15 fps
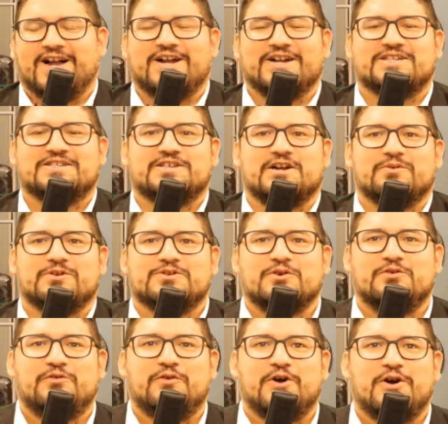summer
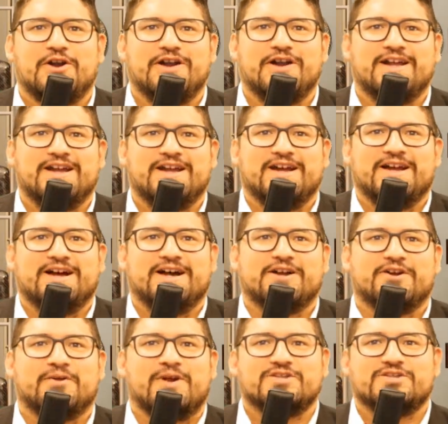so far.
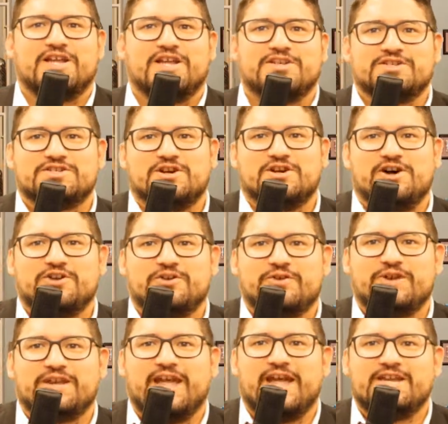Congratulations on your
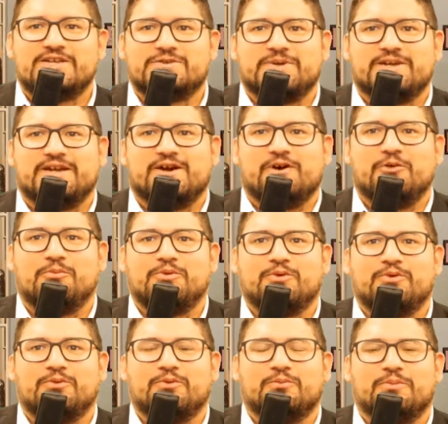engagement. Hope
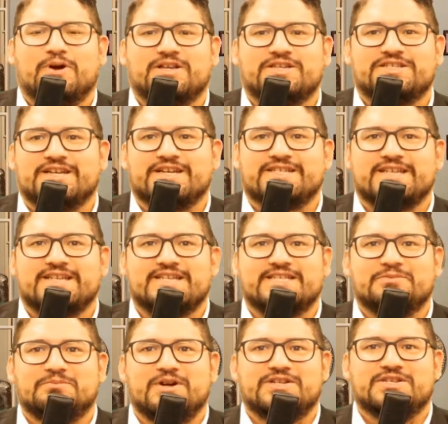you much success
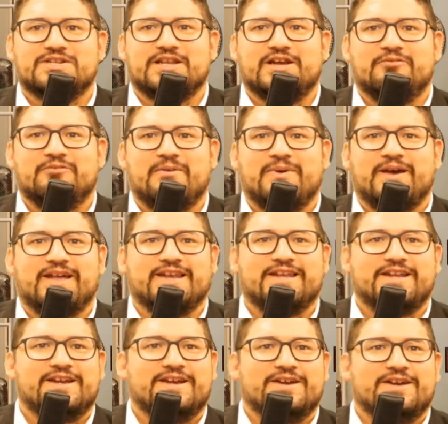and much love, my man.
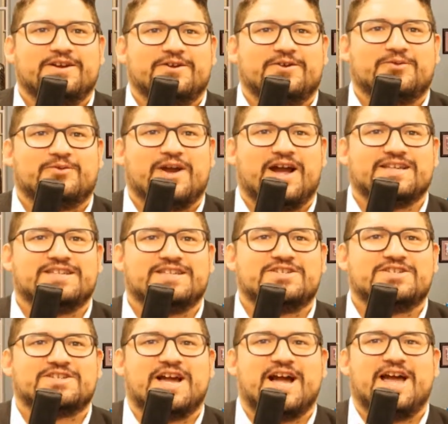Rise and
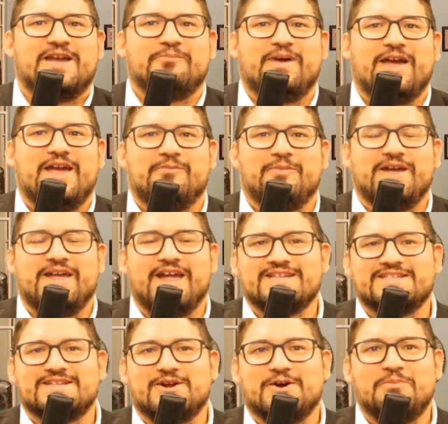shine, baby.
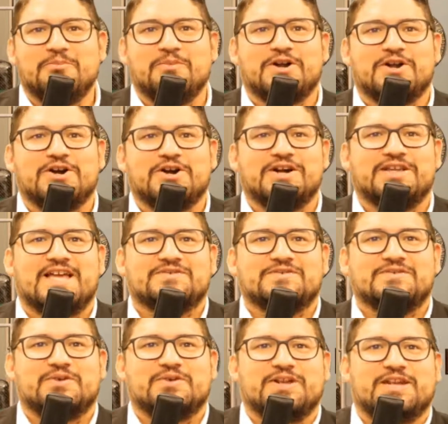How's it going, Buck Hook? Thanks
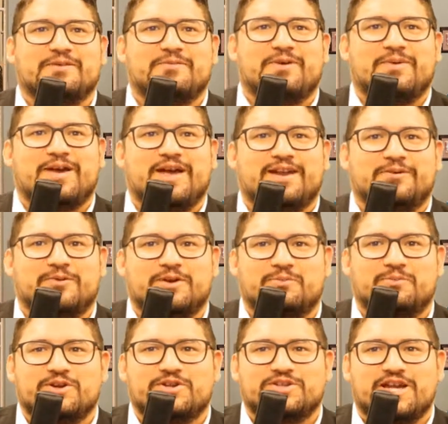for tuning in, my man. Really
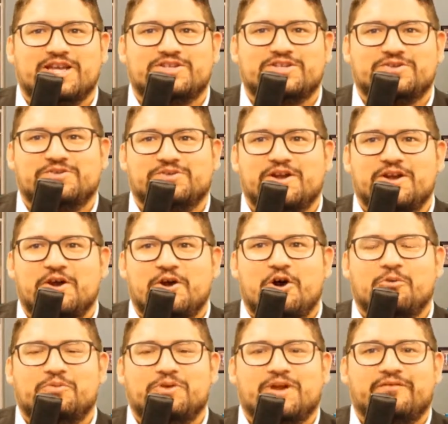appreciate you.
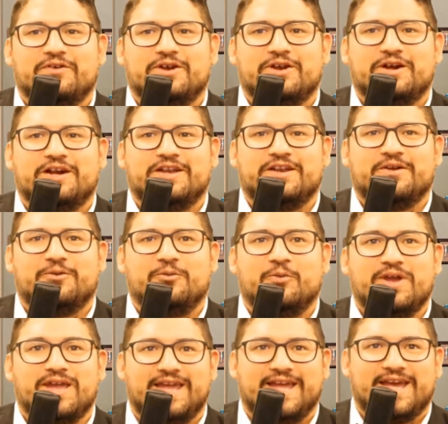Hope you have a good
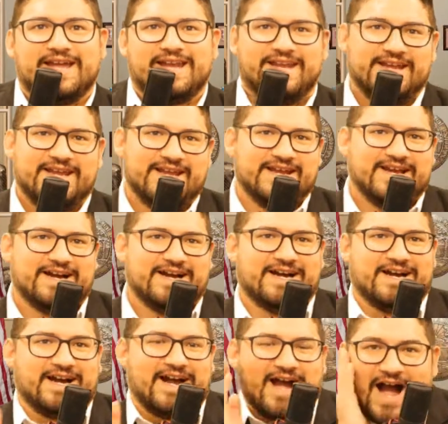weekend.
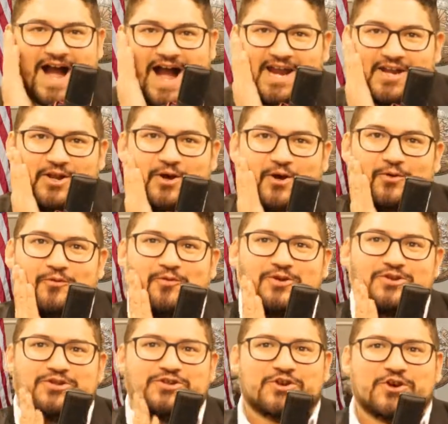I know for
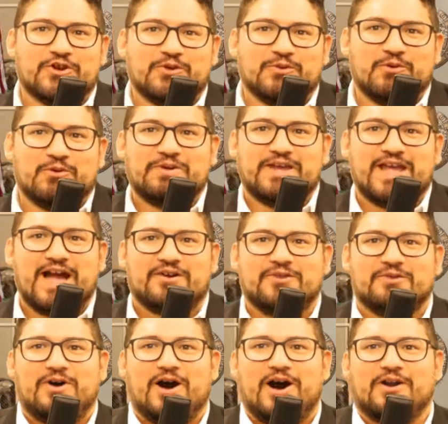sure you will be out in
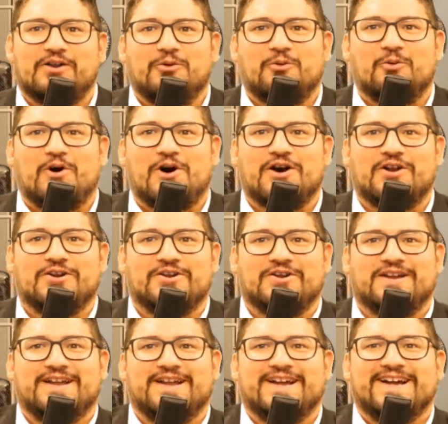the water.
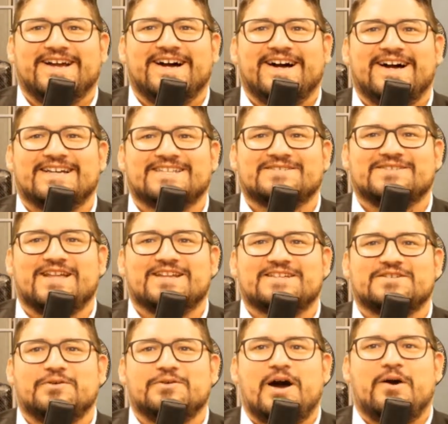So let
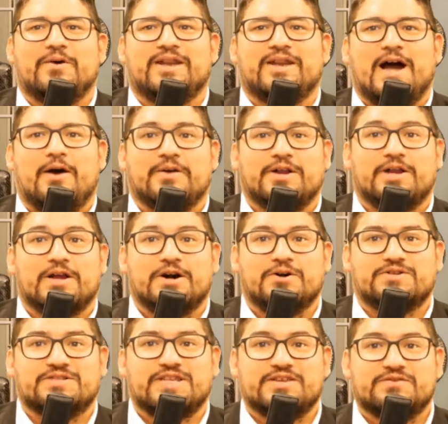us know how it
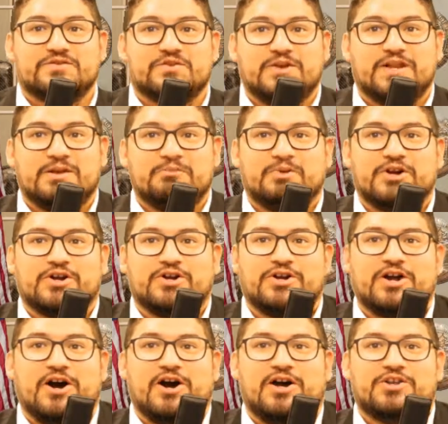goes. Thanks for tuning in, Buck
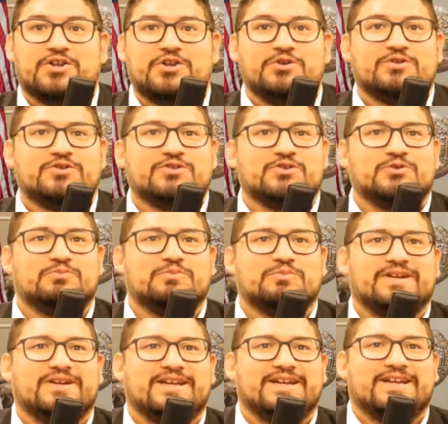Hook, on YouTube.
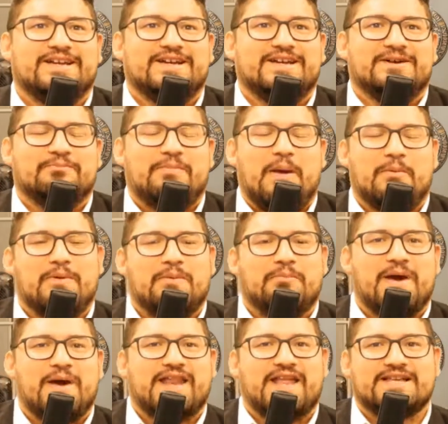Peppermint
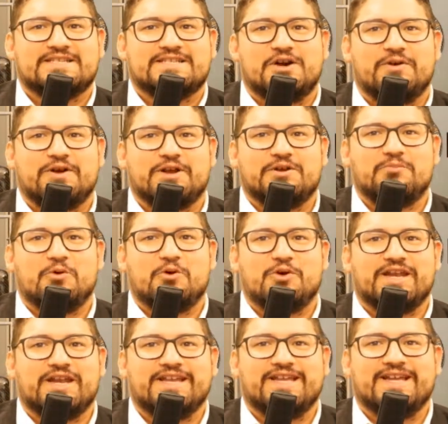Patty, how's it going? Good
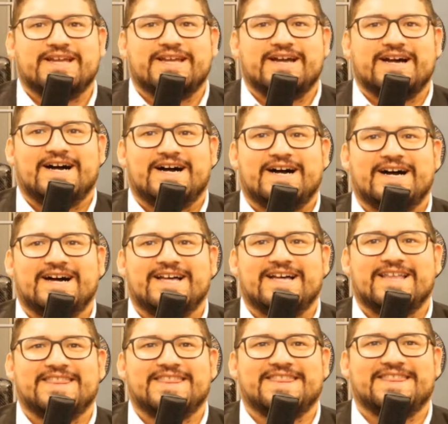morning.
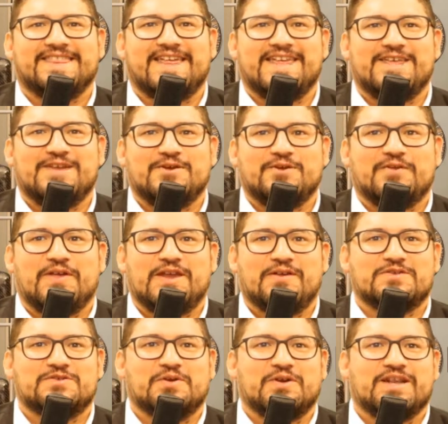Thank you for
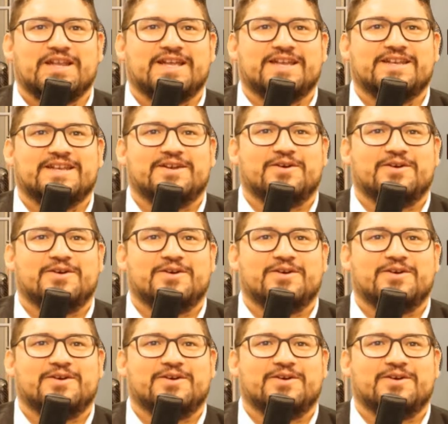tuning in.